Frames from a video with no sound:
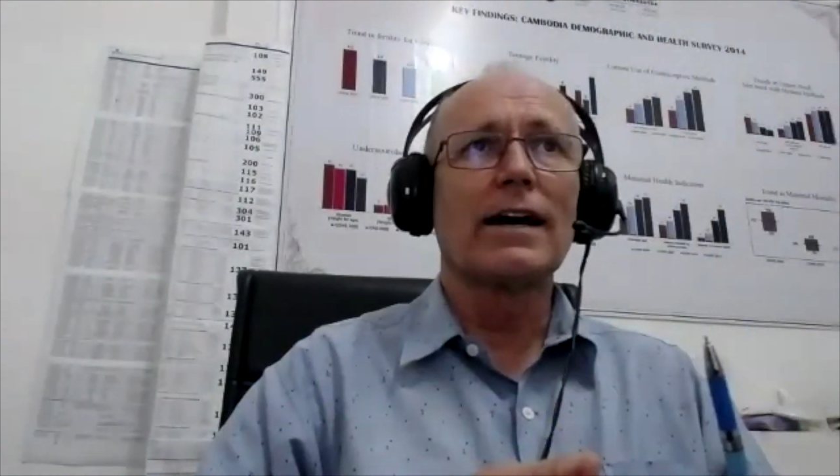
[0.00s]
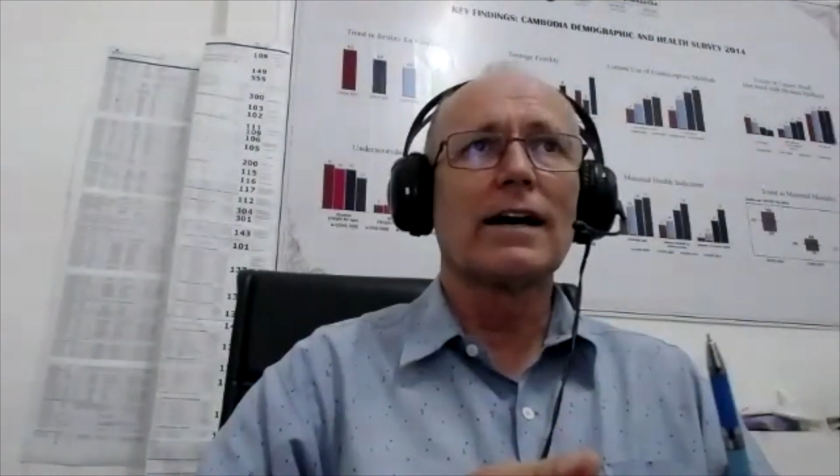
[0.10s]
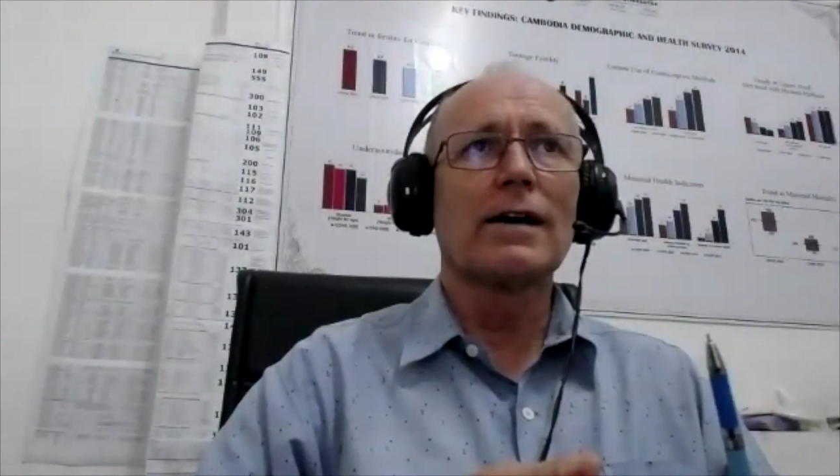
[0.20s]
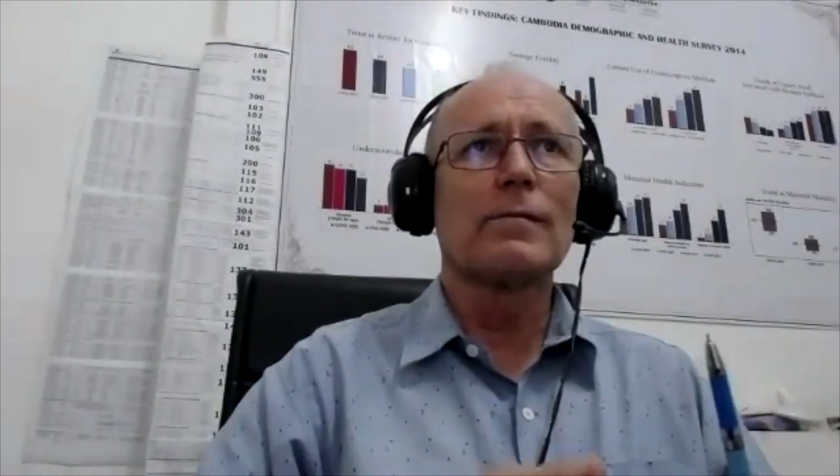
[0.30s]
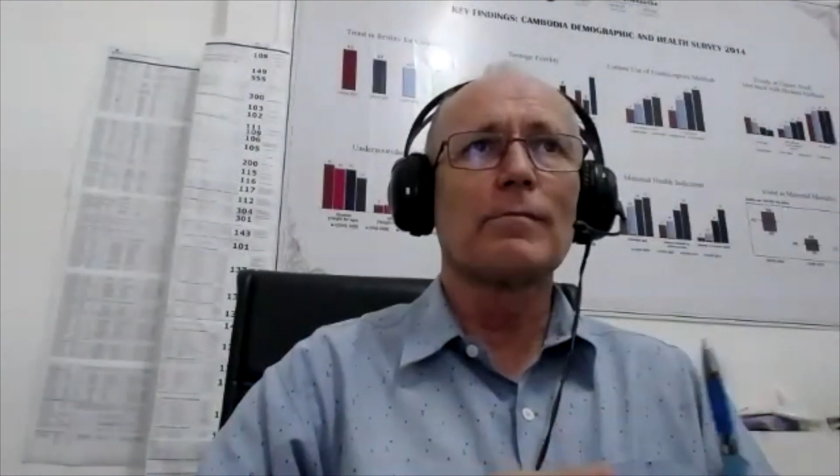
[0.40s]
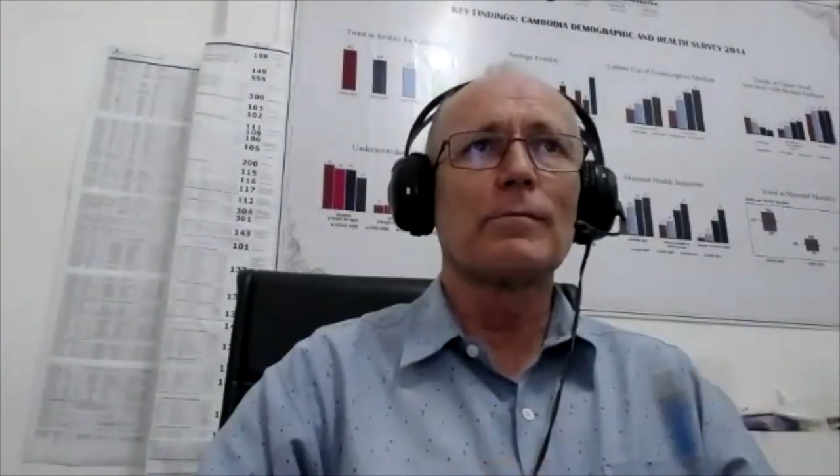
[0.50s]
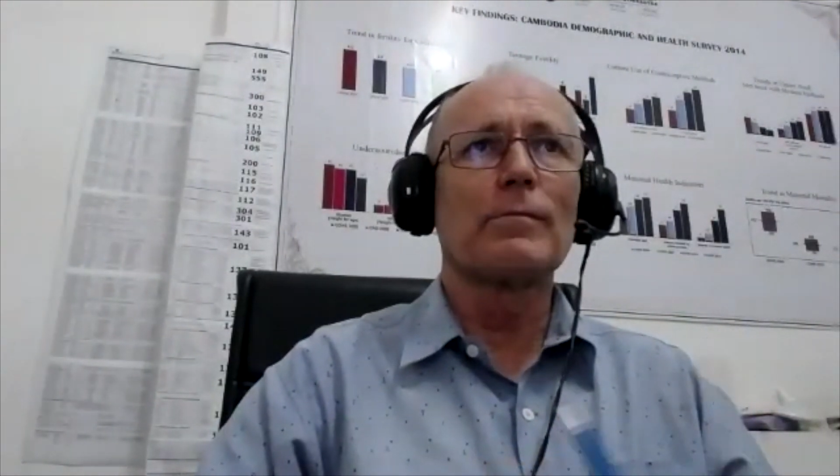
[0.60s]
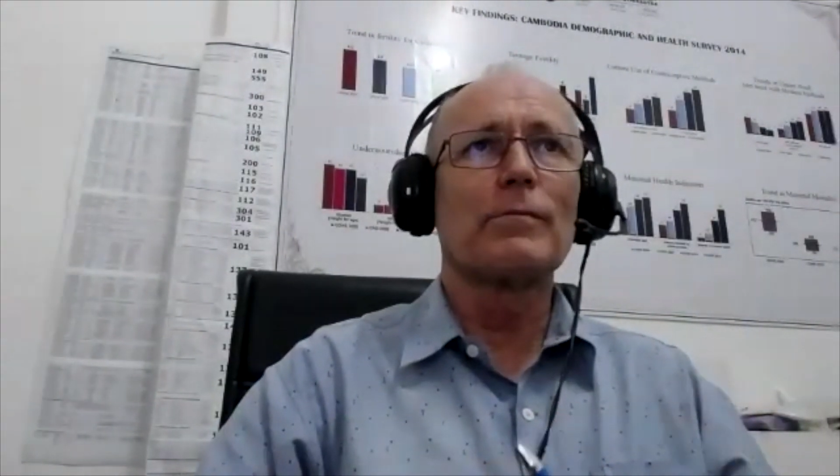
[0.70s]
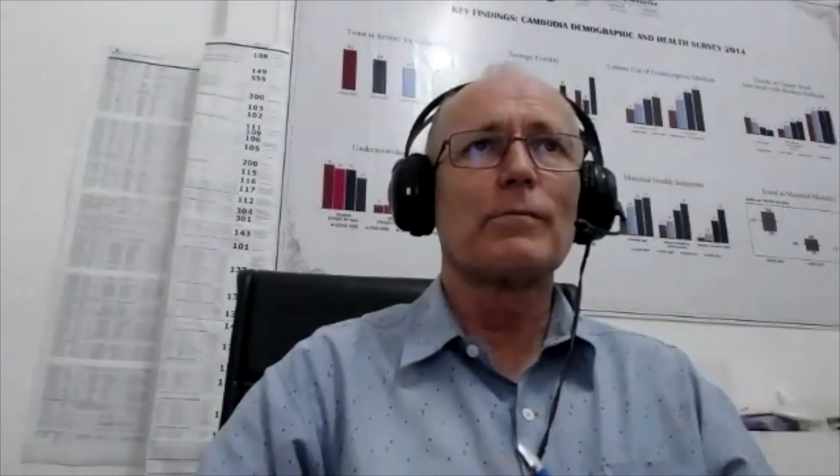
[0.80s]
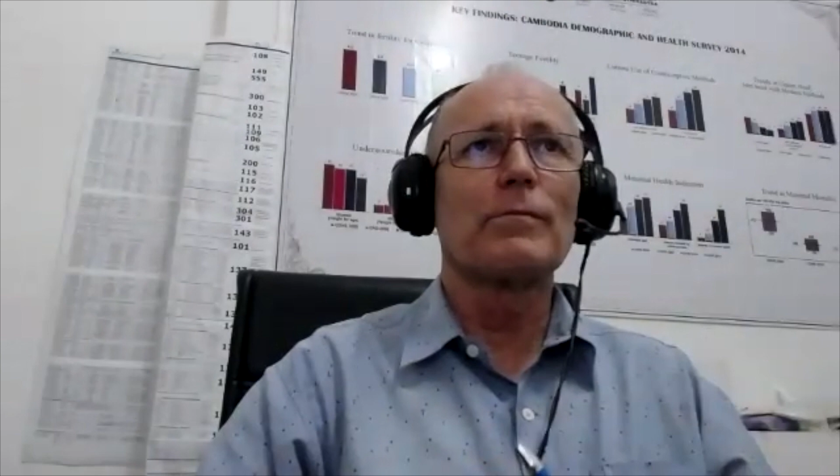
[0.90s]

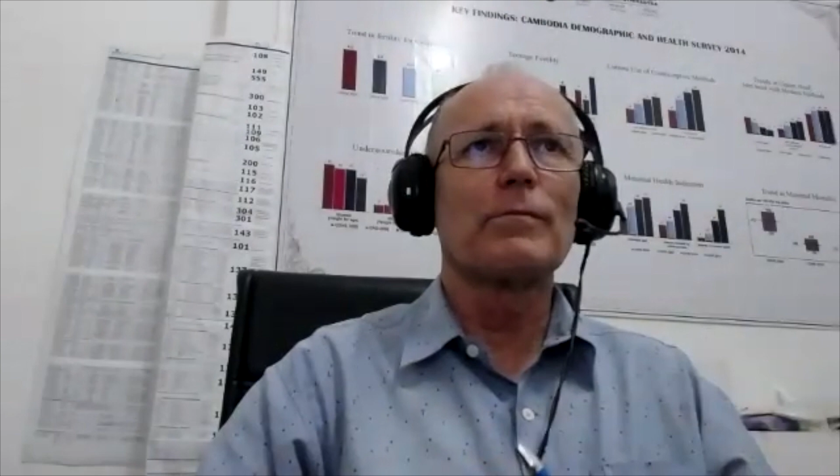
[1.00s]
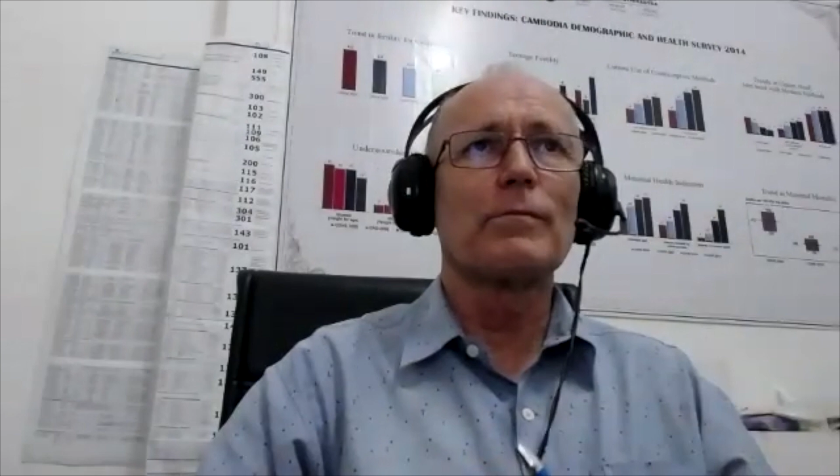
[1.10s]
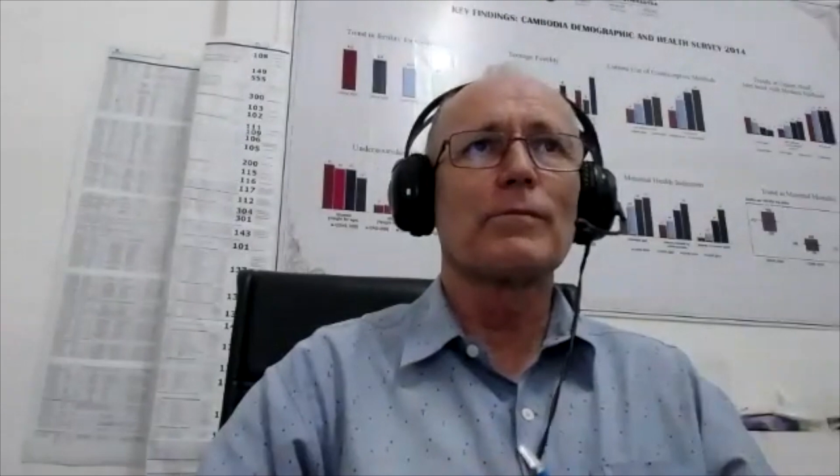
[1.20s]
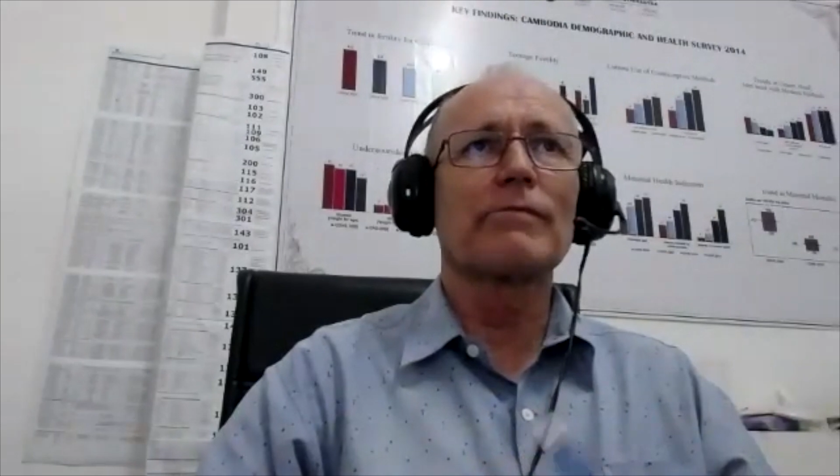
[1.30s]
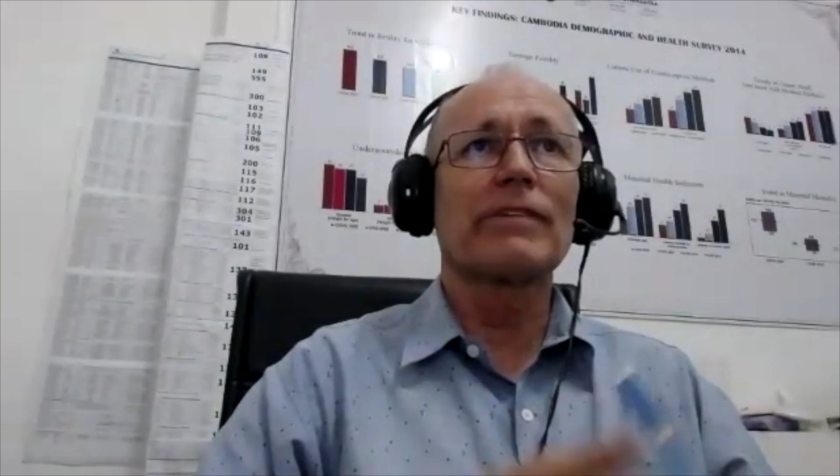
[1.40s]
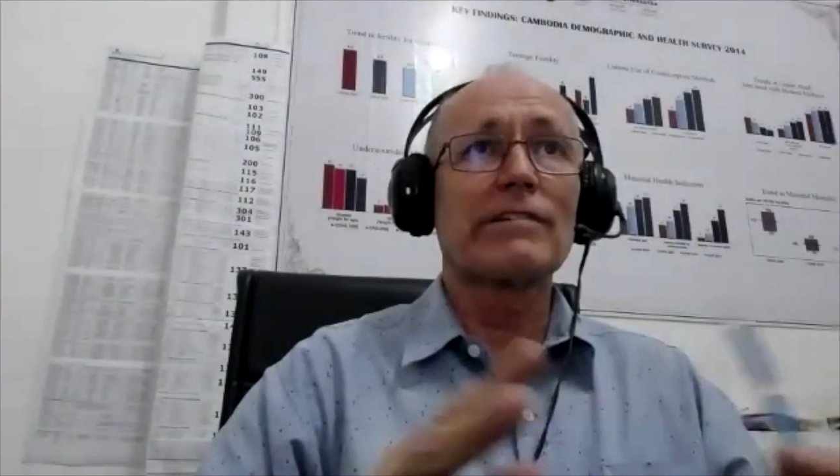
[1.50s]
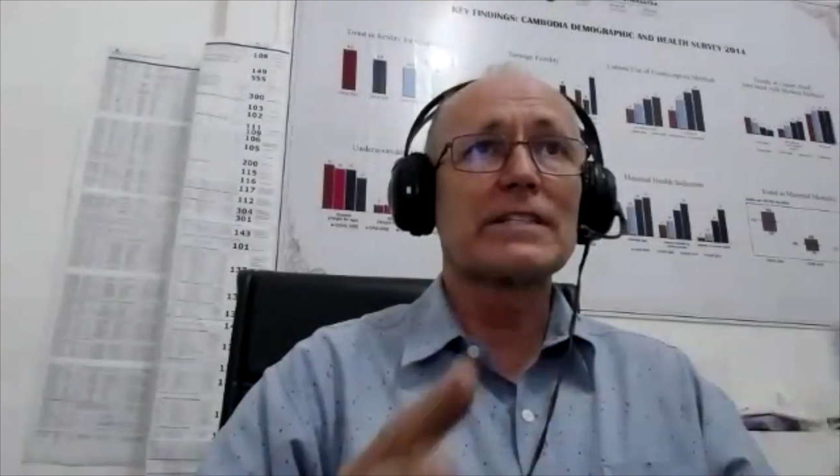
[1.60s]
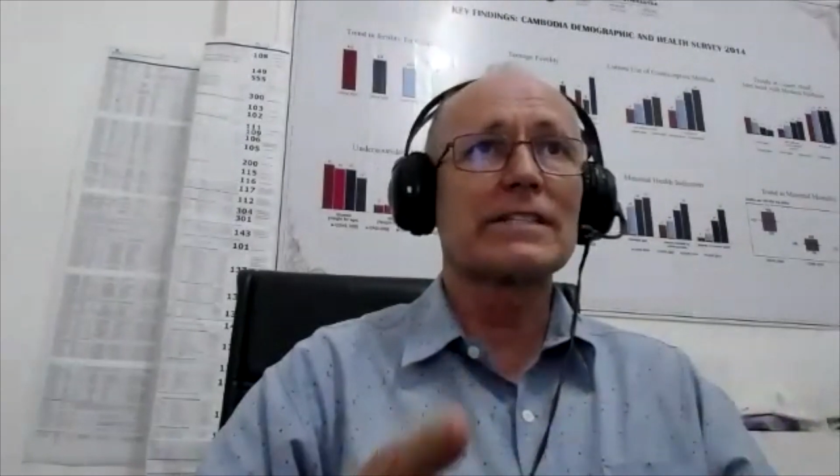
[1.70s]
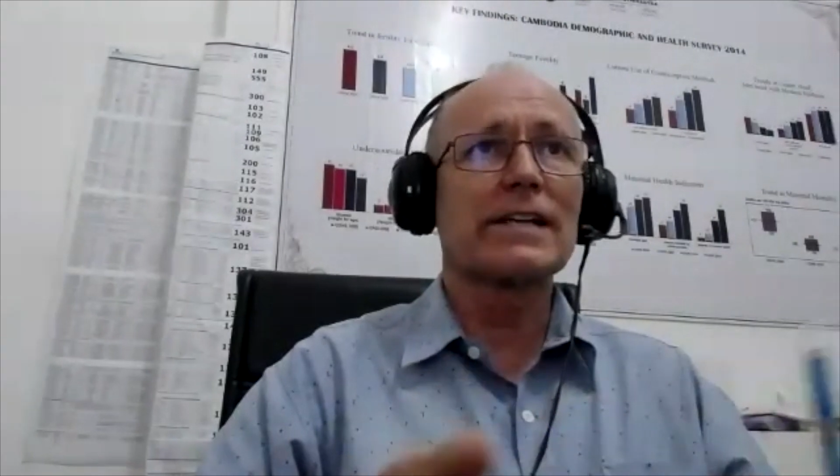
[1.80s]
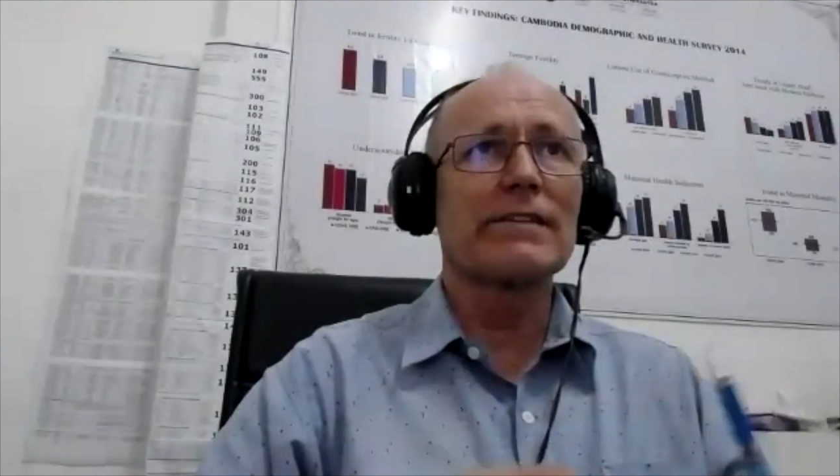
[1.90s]
um,
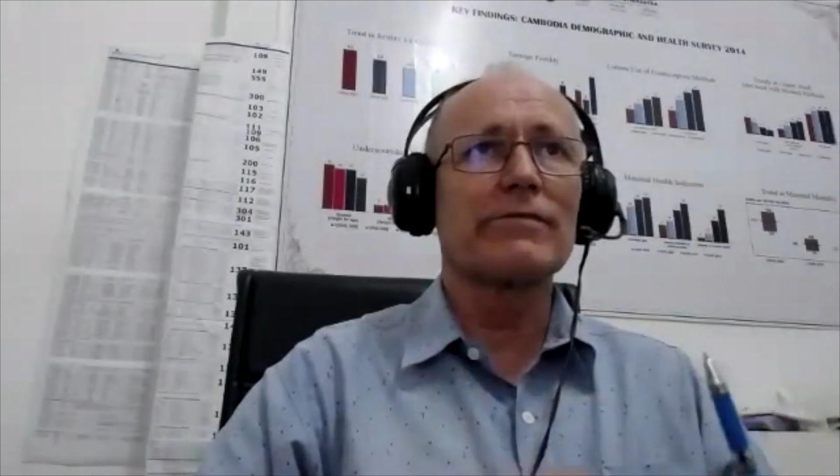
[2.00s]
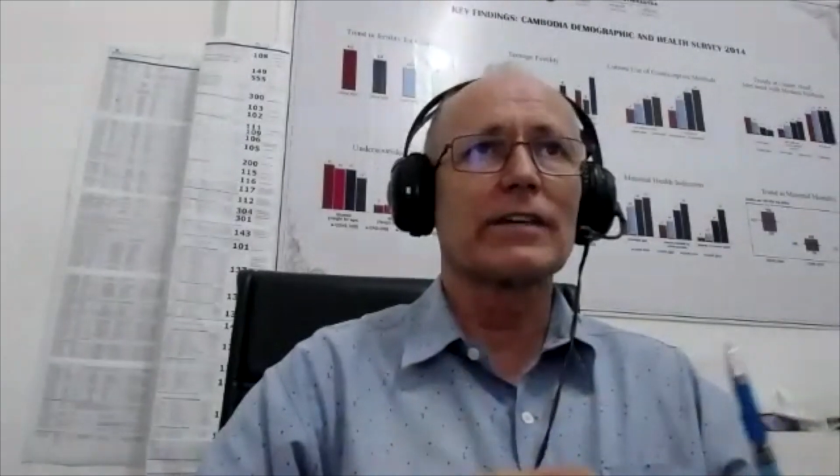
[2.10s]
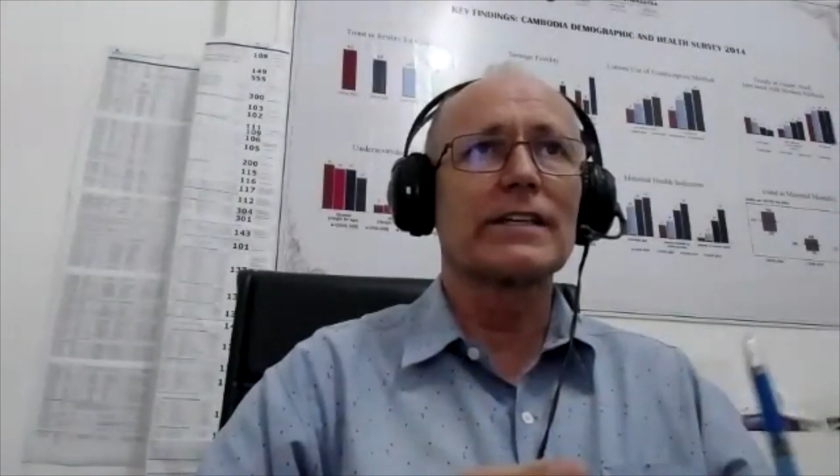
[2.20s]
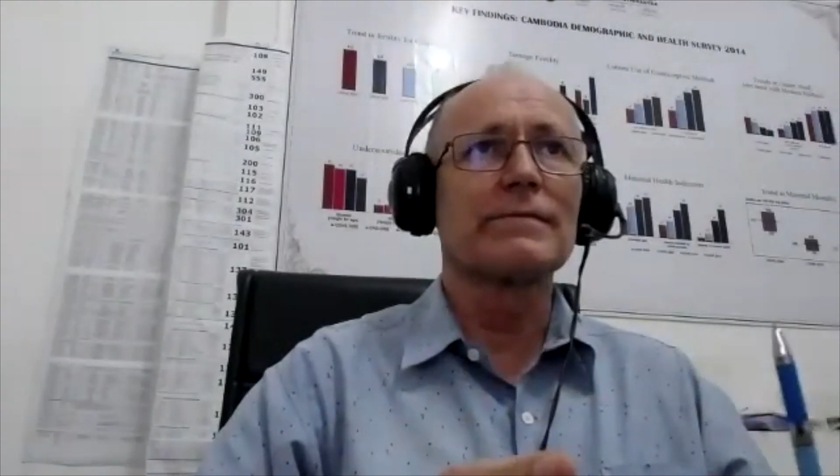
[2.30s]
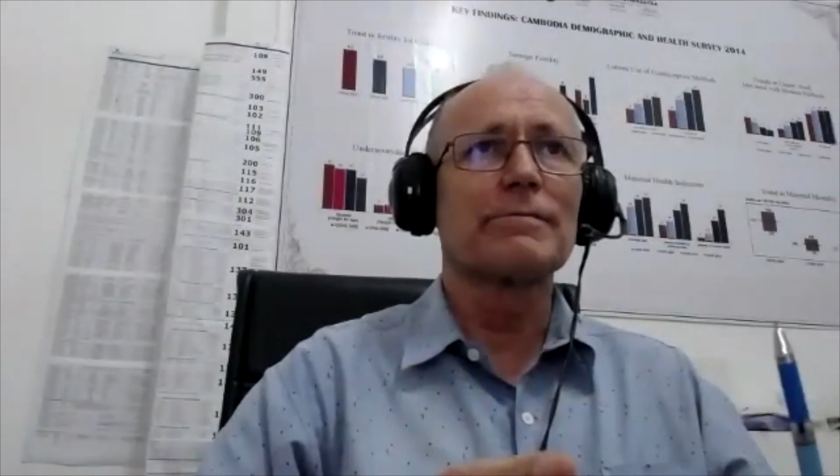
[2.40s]
very safely